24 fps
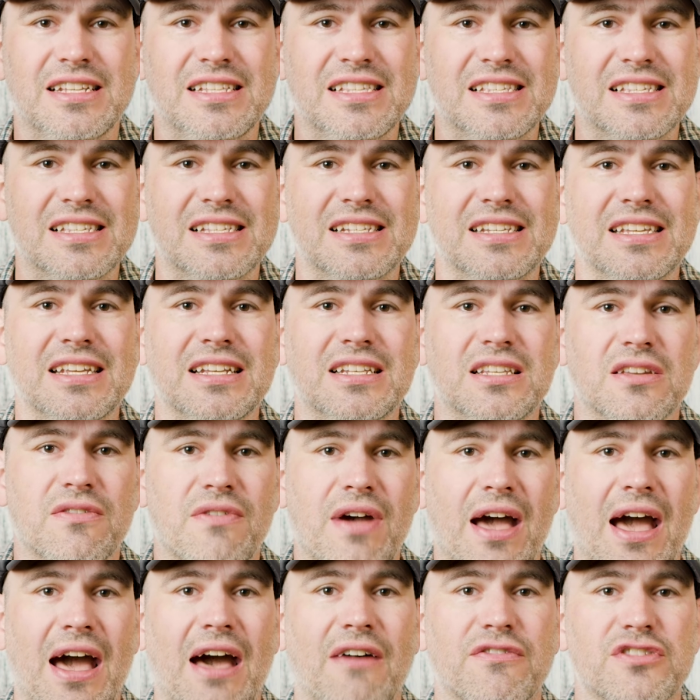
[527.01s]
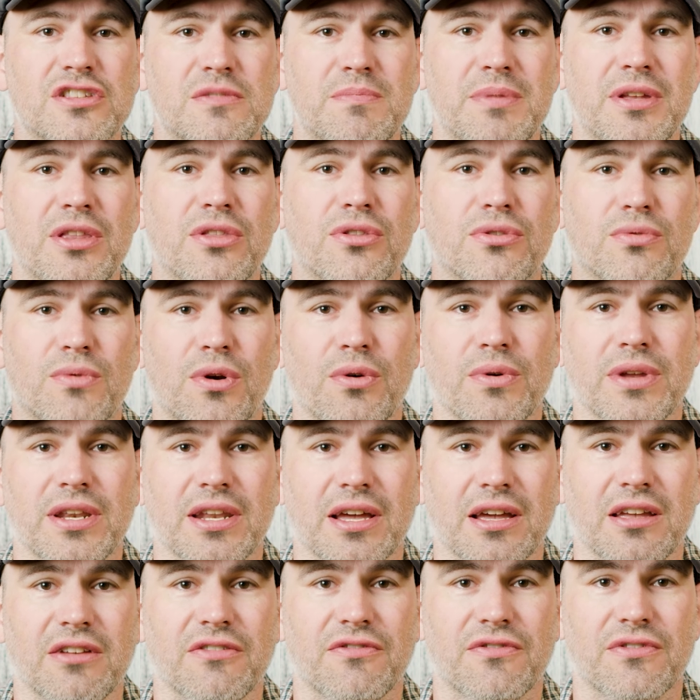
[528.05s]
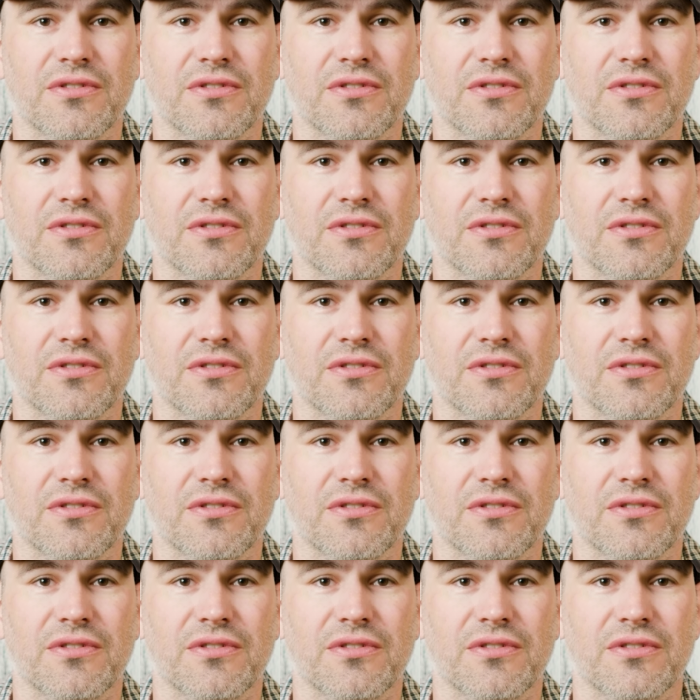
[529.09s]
instinctive half spin throwing knife.